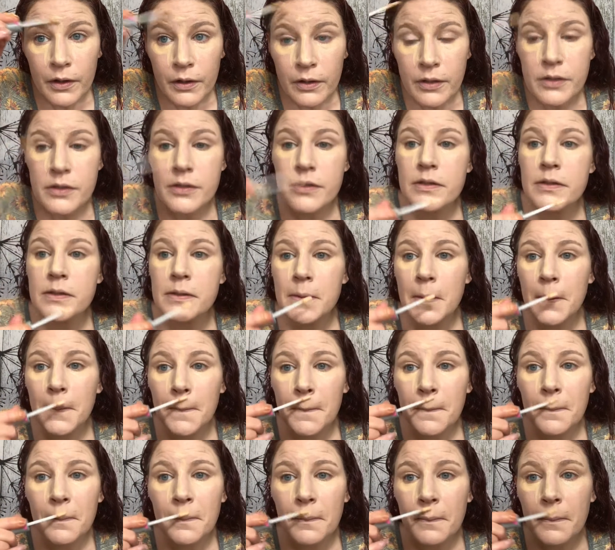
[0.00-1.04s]
This is
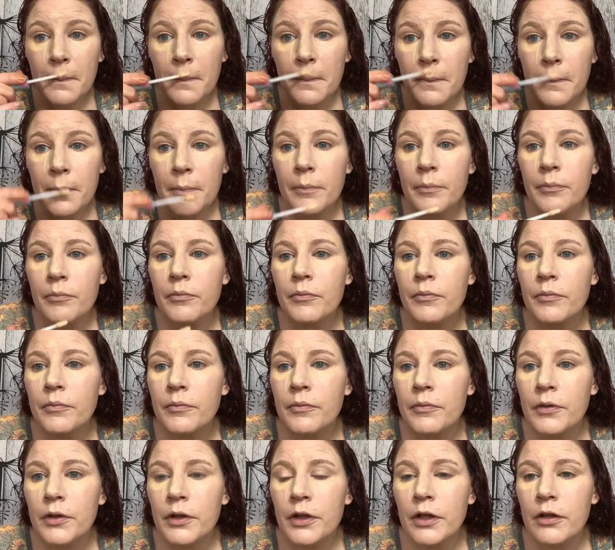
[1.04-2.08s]

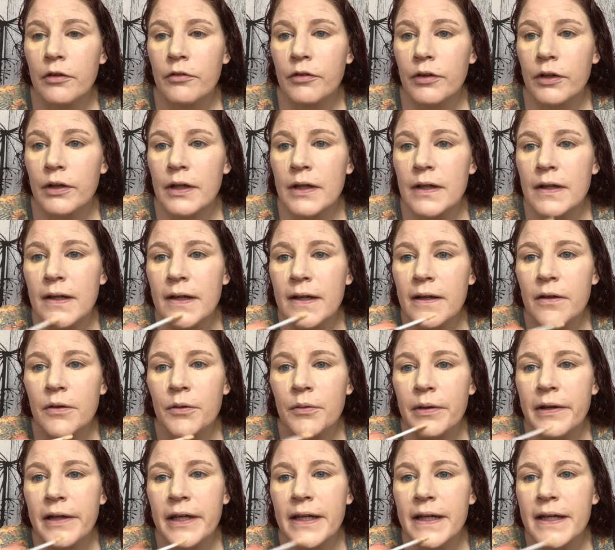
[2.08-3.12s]
a very
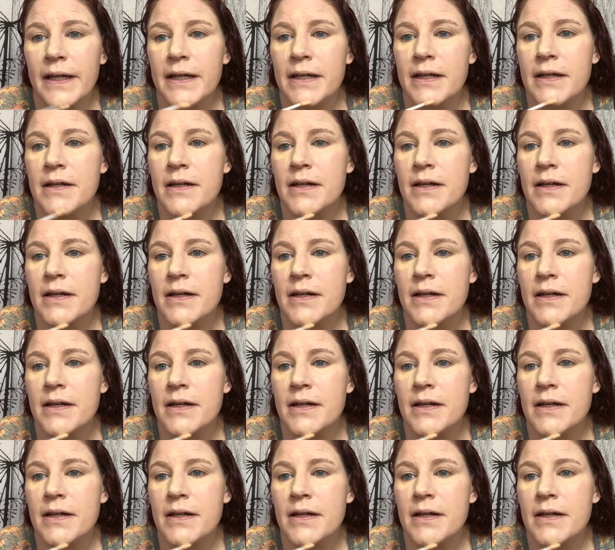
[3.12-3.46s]
lightweight.